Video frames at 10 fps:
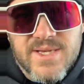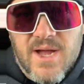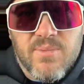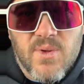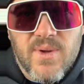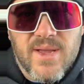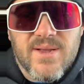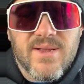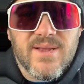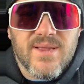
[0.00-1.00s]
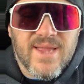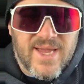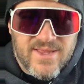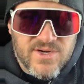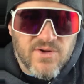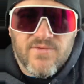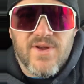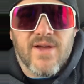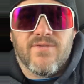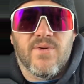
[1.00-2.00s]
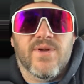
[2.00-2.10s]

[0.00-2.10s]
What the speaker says: not blowing, like there's no freon flowing